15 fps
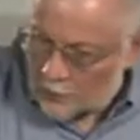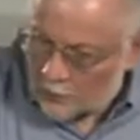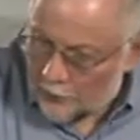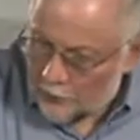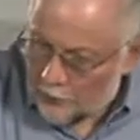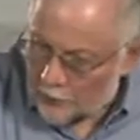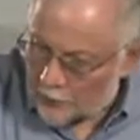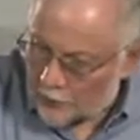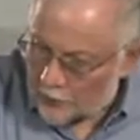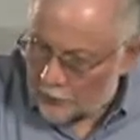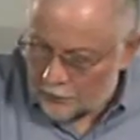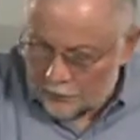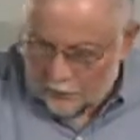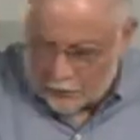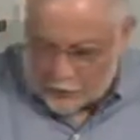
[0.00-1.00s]
Another part
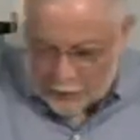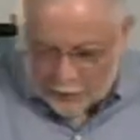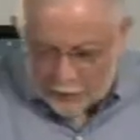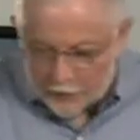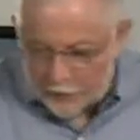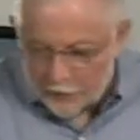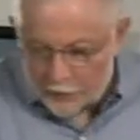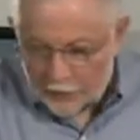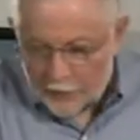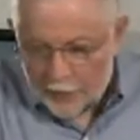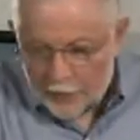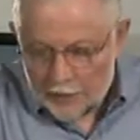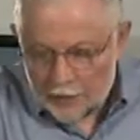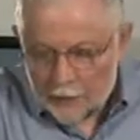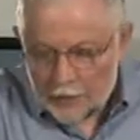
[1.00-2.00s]
we'd like to take a look
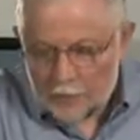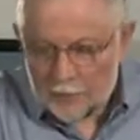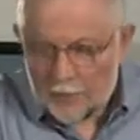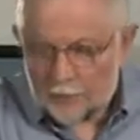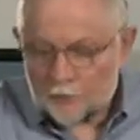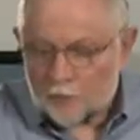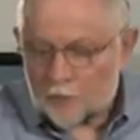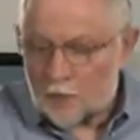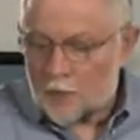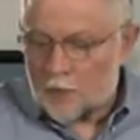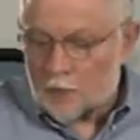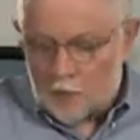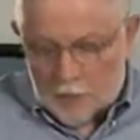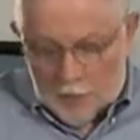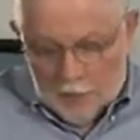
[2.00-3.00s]
at here
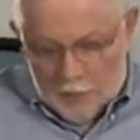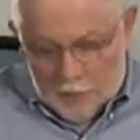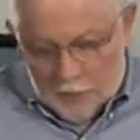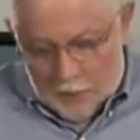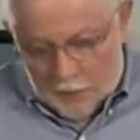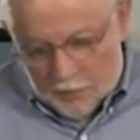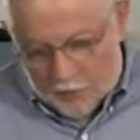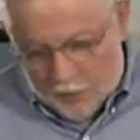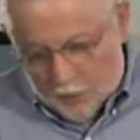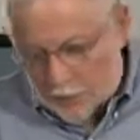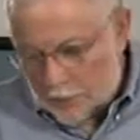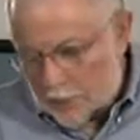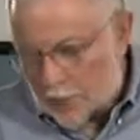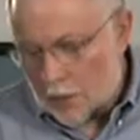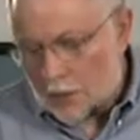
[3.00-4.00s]
is
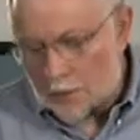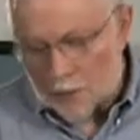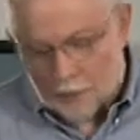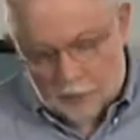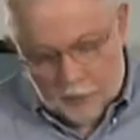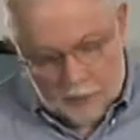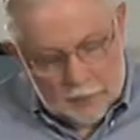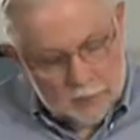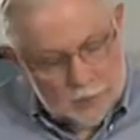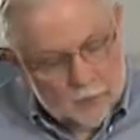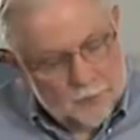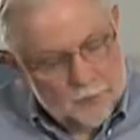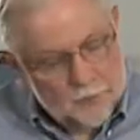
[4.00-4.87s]
a restrictor.